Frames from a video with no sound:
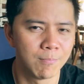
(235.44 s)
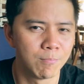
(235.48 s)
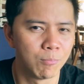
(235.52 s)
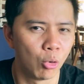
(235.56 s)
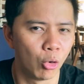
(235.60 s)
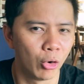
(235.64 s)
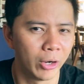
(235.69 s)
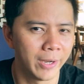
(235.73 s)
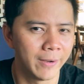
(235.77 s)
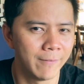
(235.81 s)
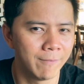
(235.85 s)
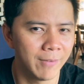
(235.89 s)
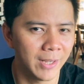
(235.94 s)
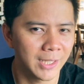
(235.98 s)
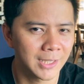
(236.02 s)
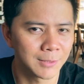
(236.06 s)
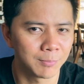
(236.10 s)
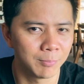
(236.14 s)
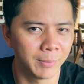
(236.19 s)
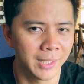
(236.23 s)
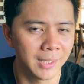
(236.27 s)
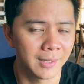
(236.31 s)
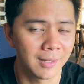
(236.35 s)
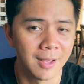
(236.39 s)
more
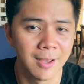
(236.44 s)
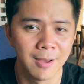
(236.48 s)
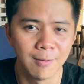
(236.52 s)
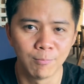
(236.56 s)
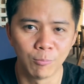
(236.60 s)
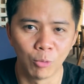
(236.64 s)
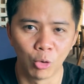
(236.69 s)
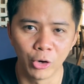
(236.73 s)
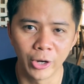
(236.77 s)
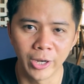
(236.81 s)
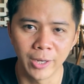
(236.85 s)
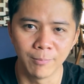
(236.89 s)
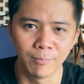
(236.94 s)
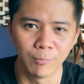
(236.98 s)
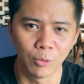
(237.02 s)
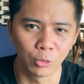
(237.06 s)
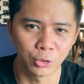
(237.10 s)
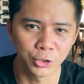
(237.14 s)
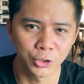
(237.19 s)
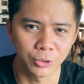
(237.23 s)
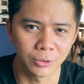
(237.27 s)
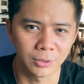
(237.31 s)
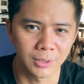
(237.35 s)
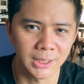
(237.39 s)
investment, more
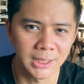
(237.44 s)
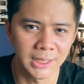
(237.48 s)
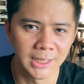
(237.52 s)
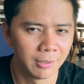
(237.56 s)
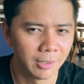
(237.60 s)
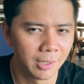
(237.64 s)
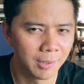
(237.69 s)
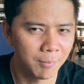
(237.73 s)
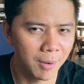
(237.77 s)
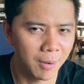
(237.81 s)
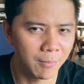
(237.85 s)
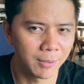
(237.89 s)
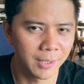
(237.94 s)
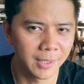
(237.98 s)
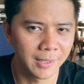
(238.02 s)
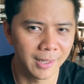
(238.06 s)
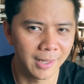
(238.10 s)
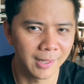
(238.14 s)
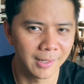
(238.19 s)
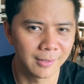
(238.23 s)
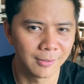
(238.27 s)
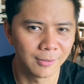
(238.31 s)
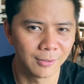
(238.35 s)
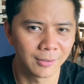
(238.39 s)
emotions. Remember
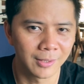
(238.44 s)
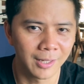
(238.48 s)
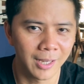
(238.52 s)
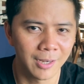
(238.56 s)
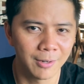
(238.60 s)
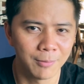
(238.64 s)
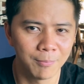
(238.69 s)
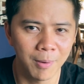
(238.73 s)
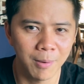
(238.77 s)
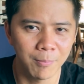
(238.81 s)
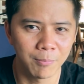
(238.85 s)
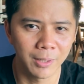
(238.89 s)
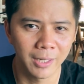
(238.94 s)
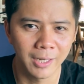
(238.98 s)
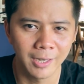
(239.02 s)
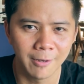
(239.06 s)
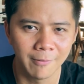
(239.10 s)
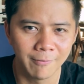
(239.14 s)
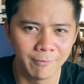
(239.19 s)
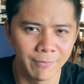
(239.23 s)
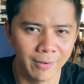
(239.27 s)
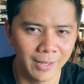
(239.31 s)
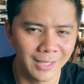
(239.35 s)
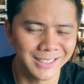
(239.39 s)
that. Okay, remember,
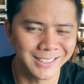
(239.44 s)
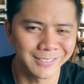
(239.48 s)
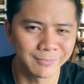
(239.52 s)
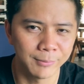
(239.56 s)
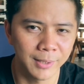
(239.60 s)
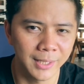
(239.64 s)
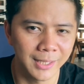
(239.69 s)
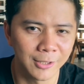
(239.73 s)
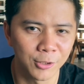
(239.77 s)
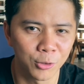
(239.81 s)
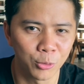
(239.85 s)
investment